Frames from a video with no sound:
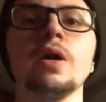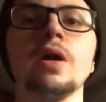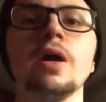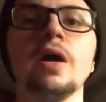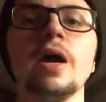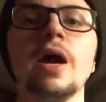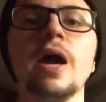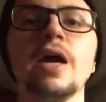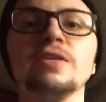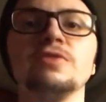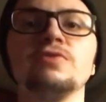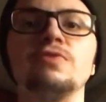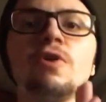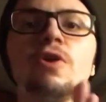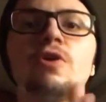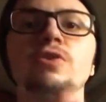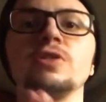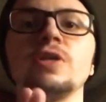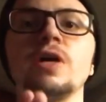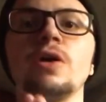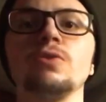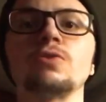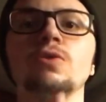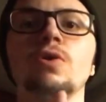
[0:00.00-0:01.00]
As far
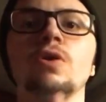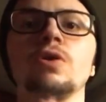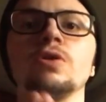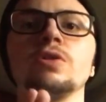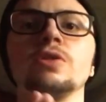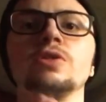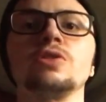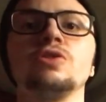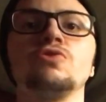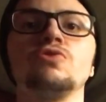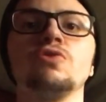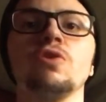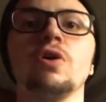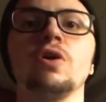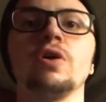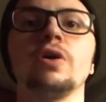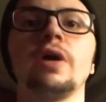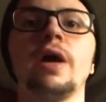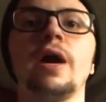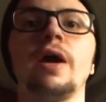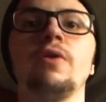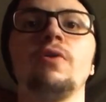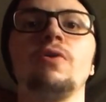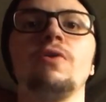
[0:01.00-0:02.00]
as how long this drug,
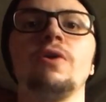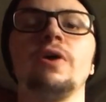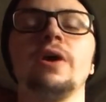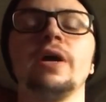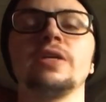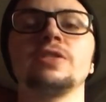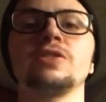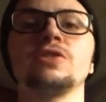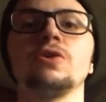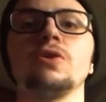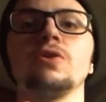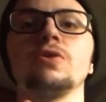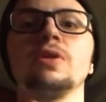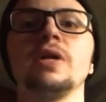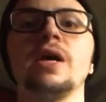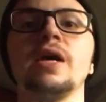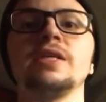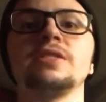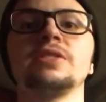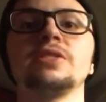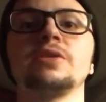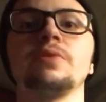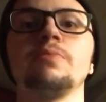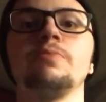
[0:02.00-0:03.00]
Adderall XR,
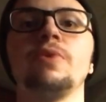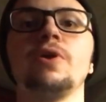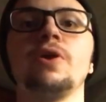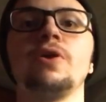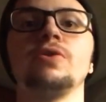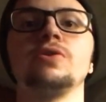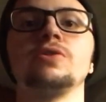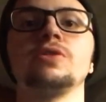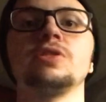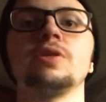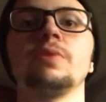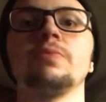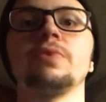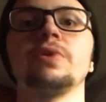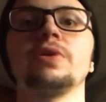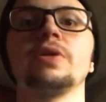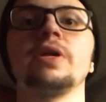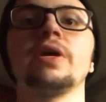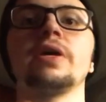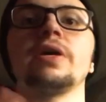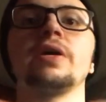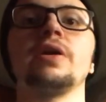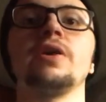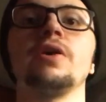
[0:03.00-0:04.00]
lasts compared to something
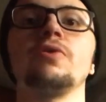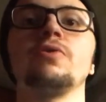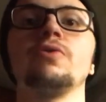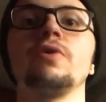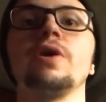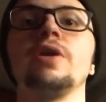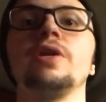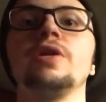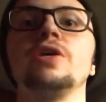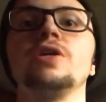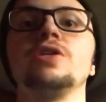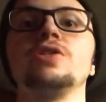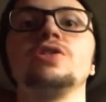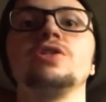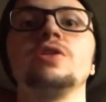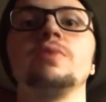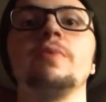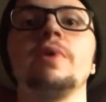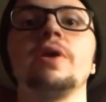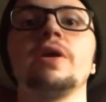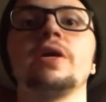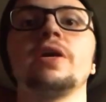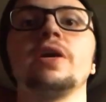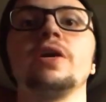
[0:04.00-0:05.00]
like another ADHD
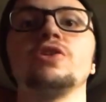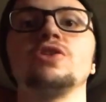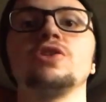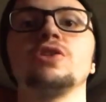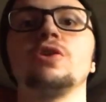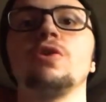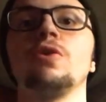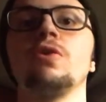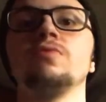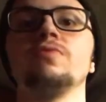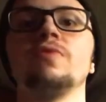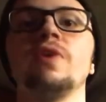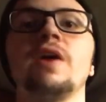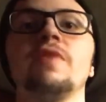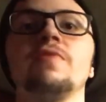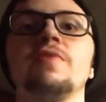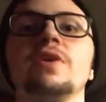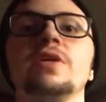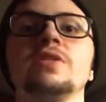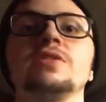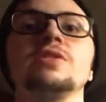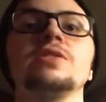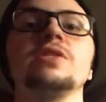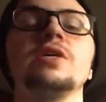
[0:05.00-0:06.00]
medication called
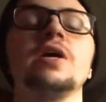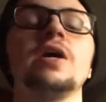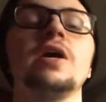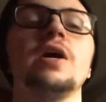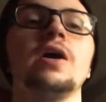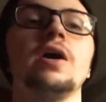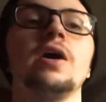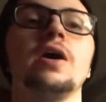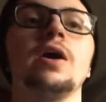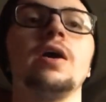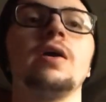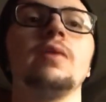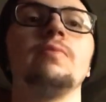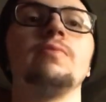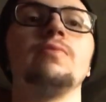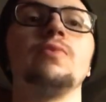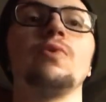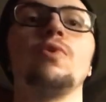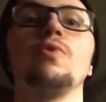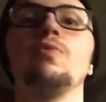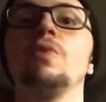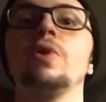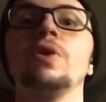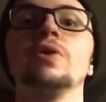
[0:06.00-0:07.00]
Vyvanse
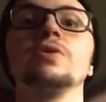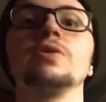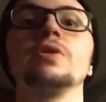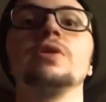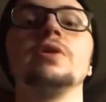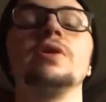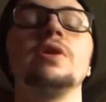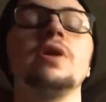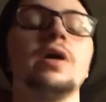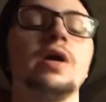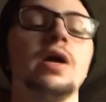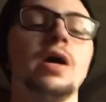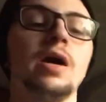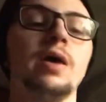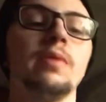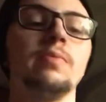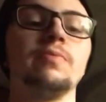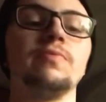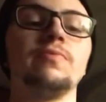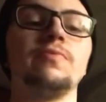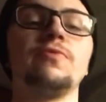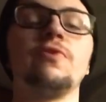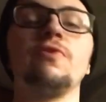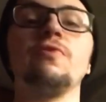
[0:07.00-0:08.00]
or Ritalin.
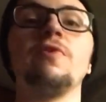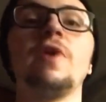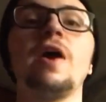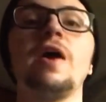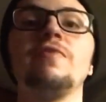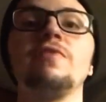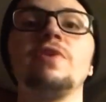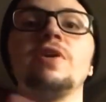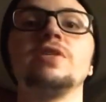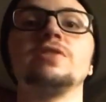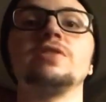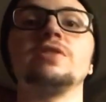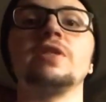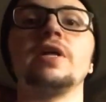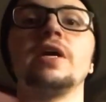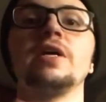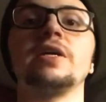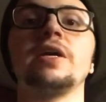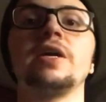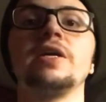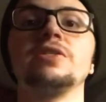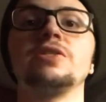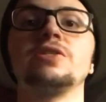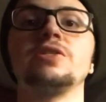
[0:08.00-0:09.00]
For Vyvanse, in that
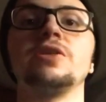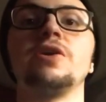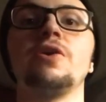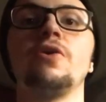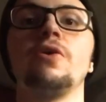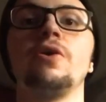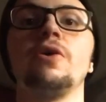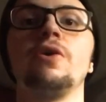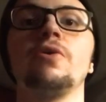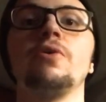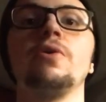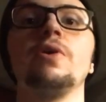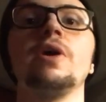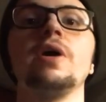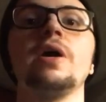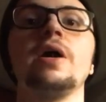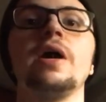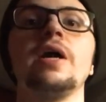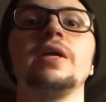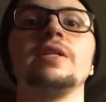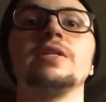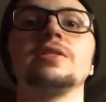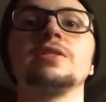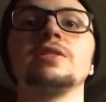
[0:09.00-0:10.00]
case scenario,
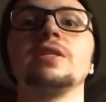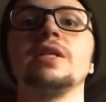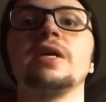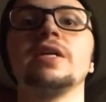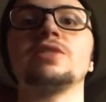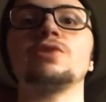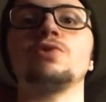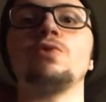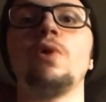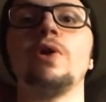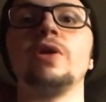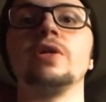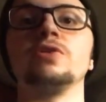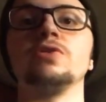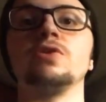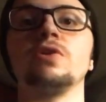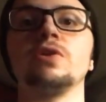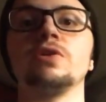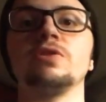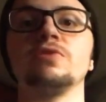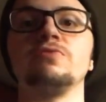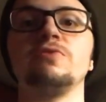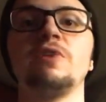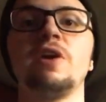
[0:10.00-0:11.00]
it doesn't last quite as
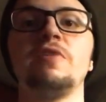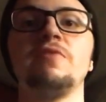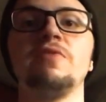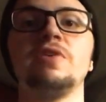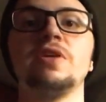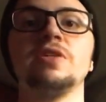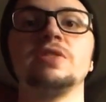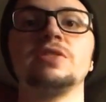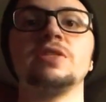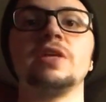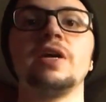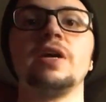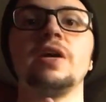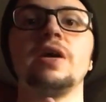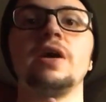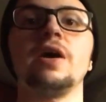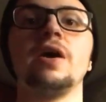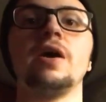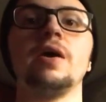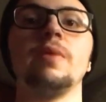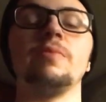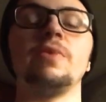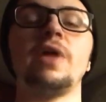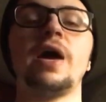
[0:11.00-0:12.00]
long as Vyvanse.
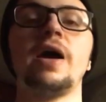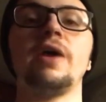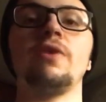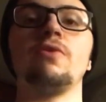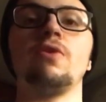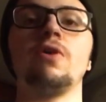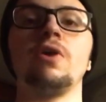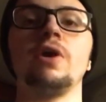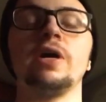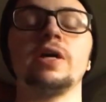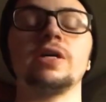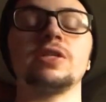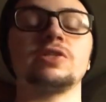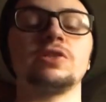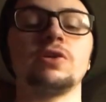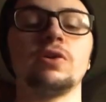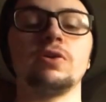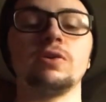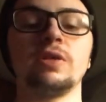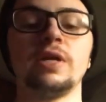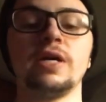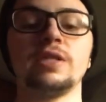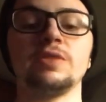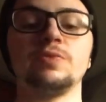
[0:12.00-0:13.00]
The Adderall
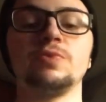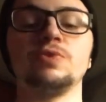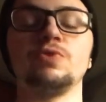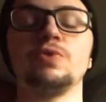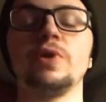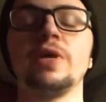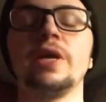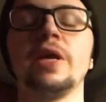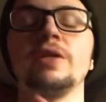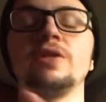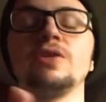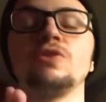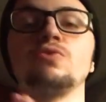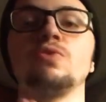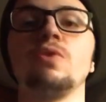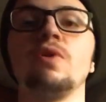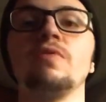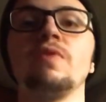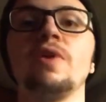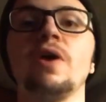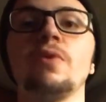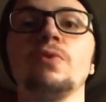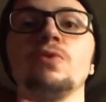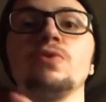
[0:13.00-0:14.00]
XR lasts between 8 to
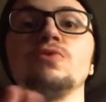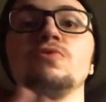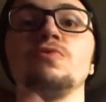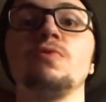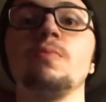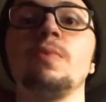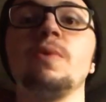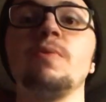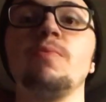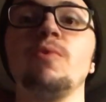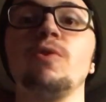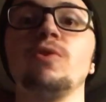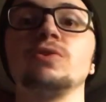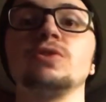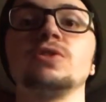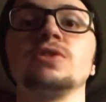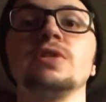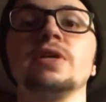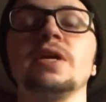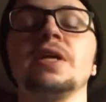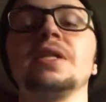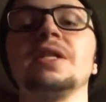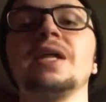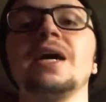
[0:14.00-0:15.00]
12 hours. For me
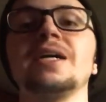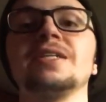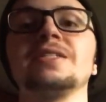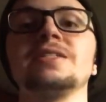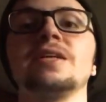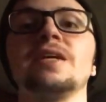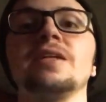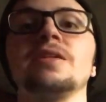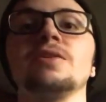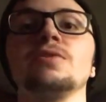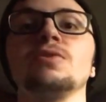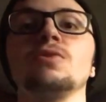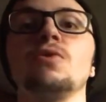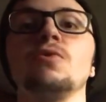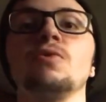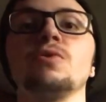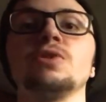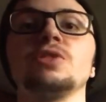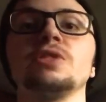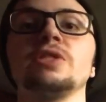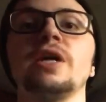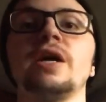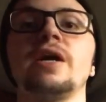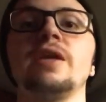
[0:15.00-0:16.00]
personally, it lasts on the lower
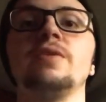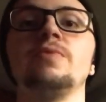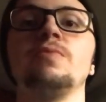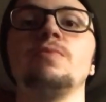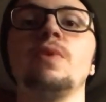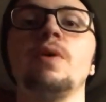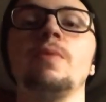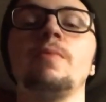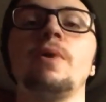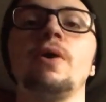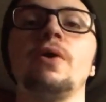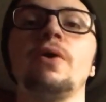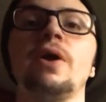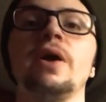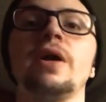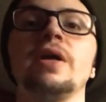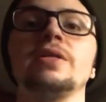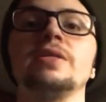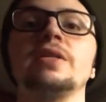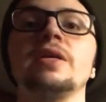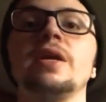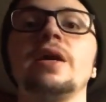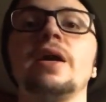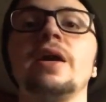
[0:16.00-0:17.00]
side, about
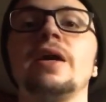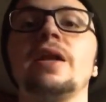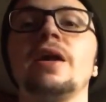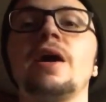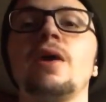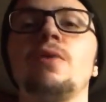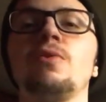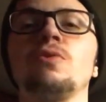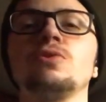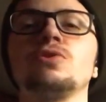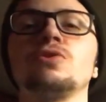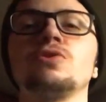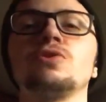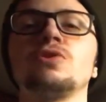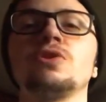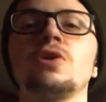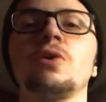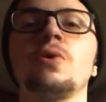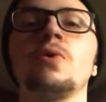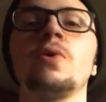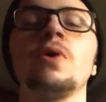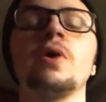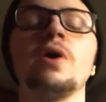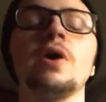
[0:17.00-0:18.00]
8 hours or
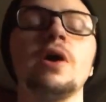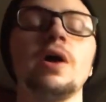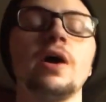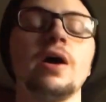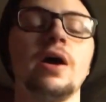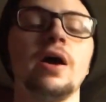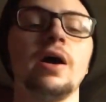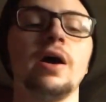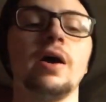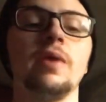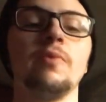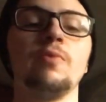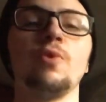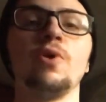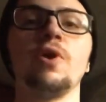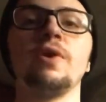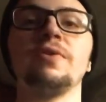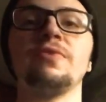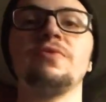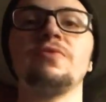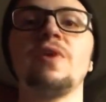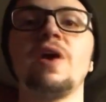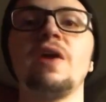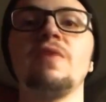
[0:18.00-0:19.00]
so,
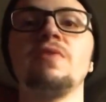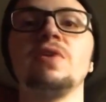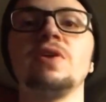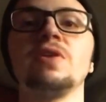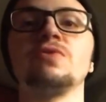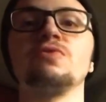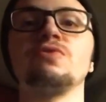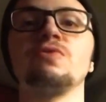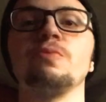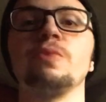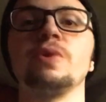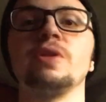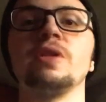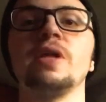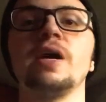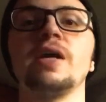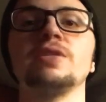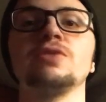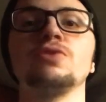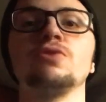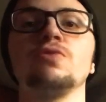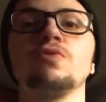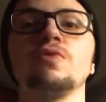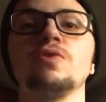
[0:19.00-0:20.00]
whereas Vyvanse for me
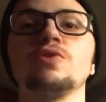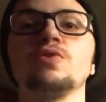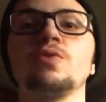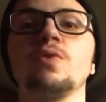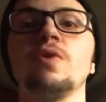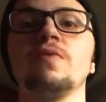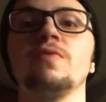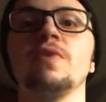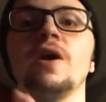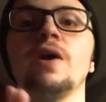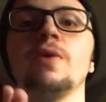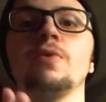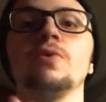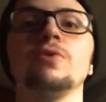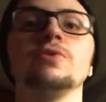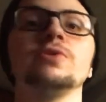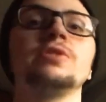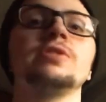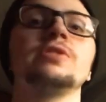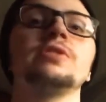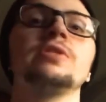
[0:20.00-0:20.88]
lasts over 12 hours.